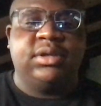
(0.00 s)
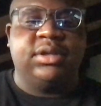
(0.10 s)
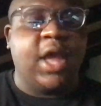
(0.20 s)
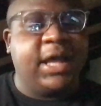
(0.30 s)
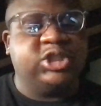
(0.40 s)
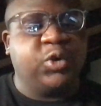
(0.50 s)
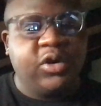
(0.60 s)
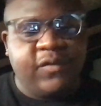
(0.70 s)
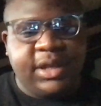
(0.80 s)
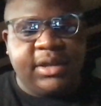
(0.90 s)
not shorter
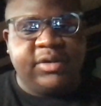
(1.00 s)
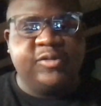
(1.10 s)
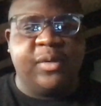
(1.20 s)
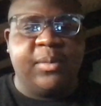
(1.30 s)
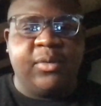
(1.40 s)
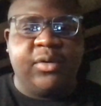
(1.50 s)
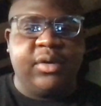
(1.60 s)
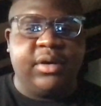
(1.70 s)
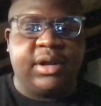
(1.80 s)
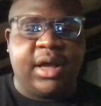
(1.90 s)
videos, but
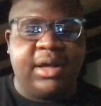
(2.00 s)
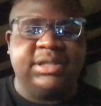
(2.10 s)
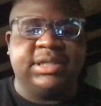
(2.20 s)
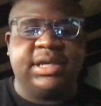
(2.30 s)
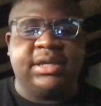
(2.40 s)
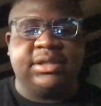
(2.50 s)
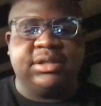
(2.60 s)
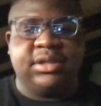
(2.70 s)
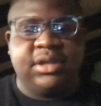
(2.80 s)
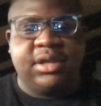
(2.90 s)
more content
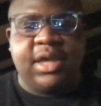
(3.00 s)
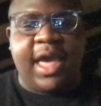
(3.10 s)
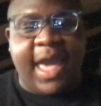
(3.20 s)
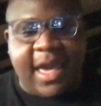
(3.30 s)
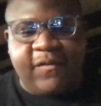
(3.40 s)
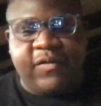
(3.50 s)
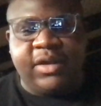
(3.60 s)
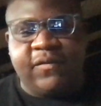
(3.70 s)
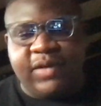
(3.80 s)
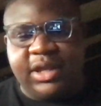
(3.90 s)
heavy
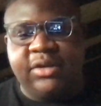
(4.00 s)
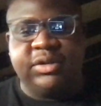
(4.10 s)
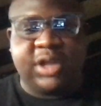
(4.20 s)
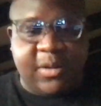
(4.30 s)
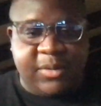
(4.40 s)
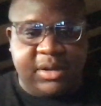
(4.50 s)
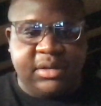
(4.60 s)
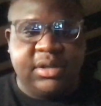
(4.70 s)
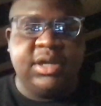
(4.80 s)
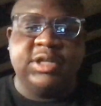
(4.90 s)
videos coming.
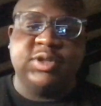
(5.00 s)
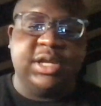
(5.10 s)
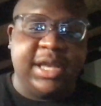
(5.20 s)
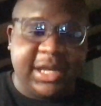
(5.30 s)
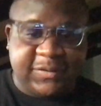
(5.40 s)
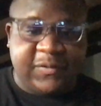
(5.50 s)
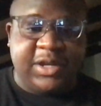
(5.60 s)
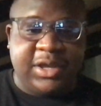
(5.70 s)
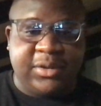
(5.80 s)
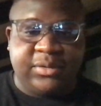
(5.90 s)
So the next
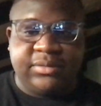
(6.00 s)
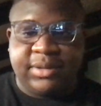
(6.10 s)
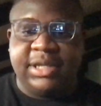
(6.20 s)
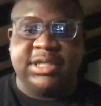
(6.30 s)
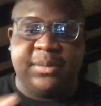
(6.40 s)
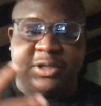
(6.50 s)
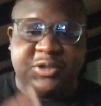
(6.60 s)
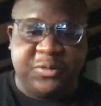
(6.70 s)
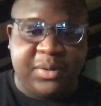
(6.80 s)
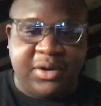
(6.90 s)
video is gonna be
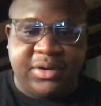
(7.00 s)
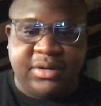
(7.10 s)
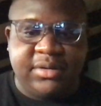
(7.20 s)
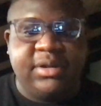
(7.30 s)
two-parter.